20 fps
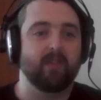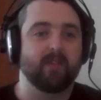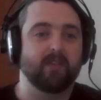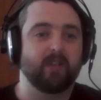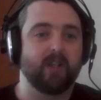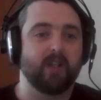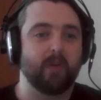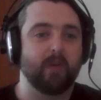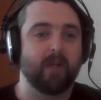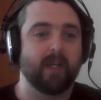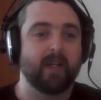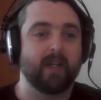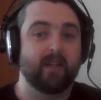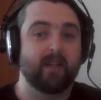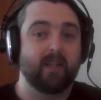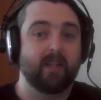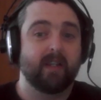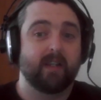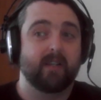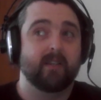as a career,
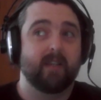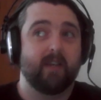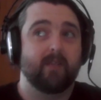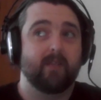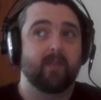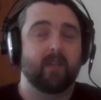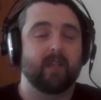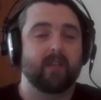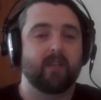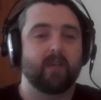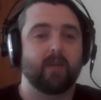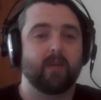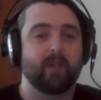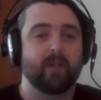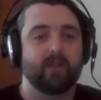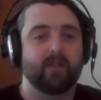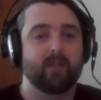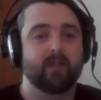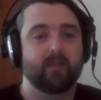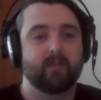you can definitely do it.